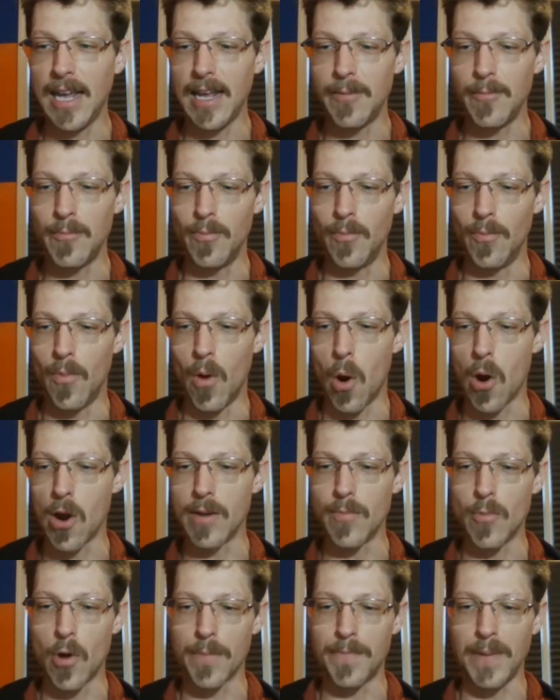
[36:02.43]
More
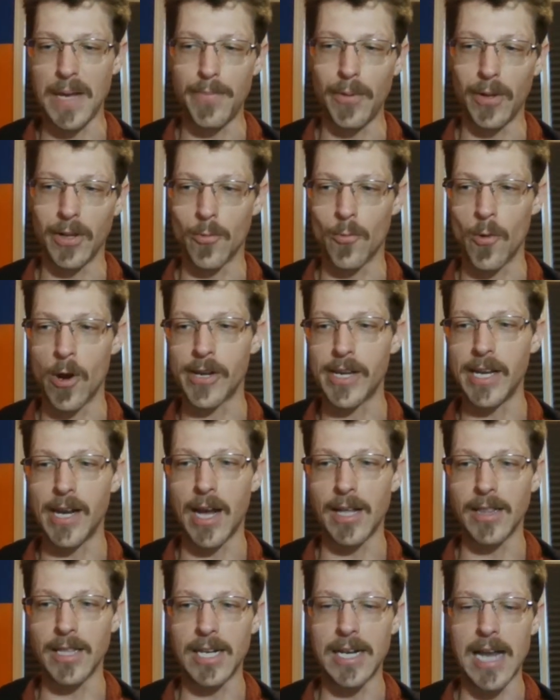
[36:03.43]
and more people are working
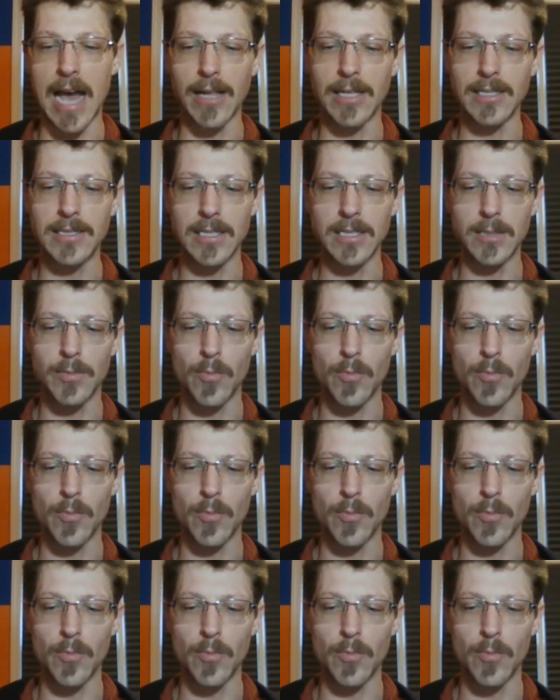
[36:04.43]
on the analysis.